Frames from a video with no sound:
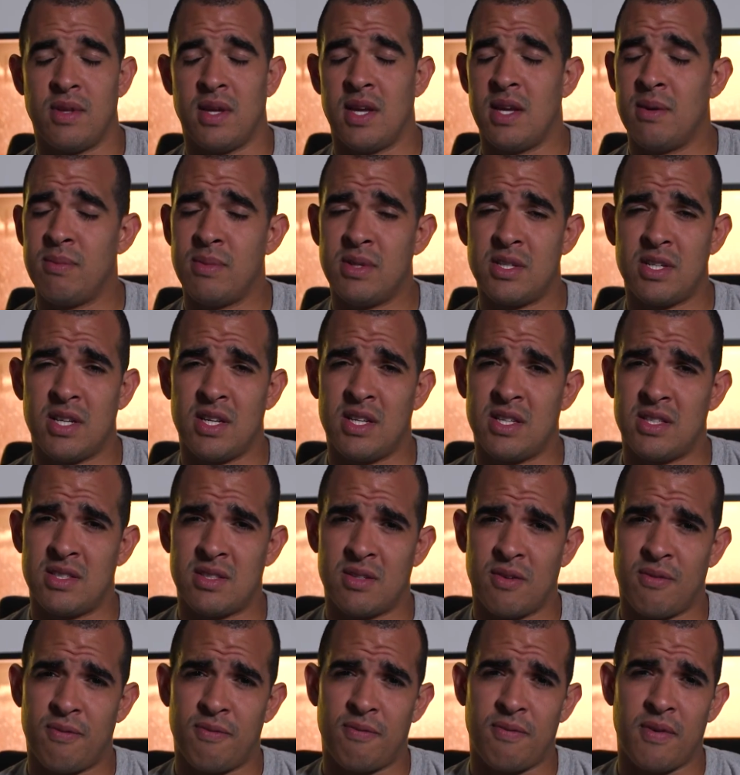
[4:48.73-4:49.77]
The image
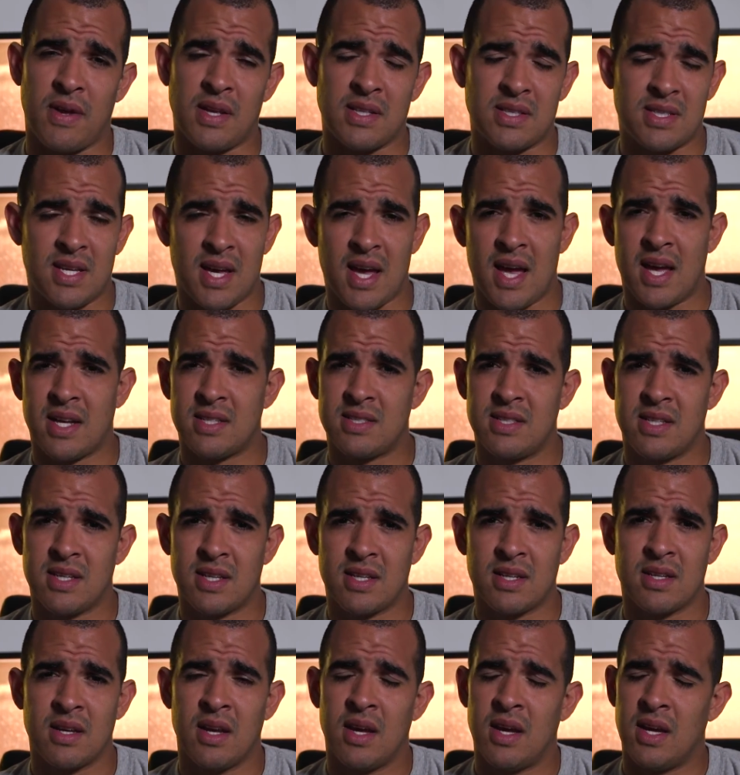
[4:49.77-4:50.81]
is
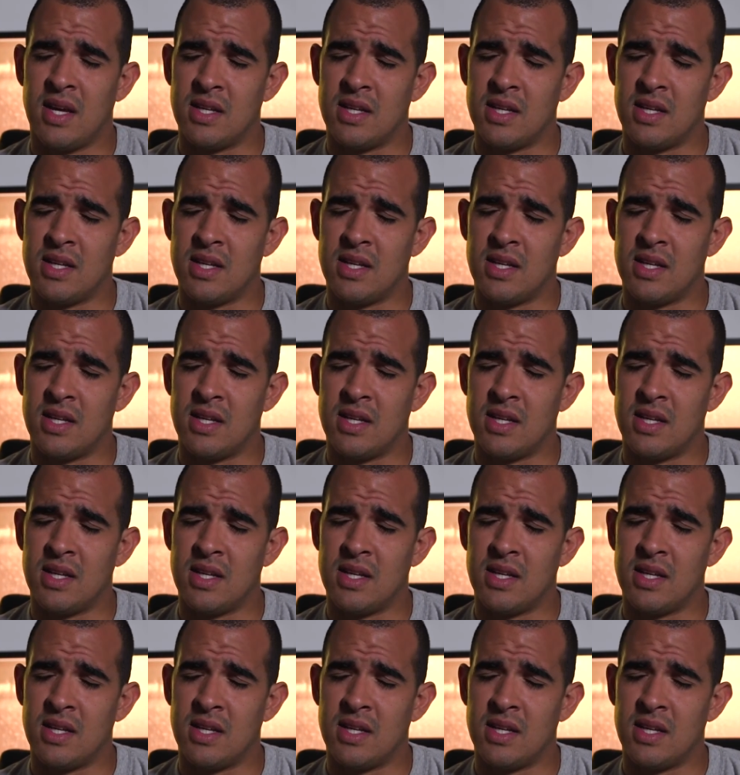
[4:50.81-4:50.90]
fantastic.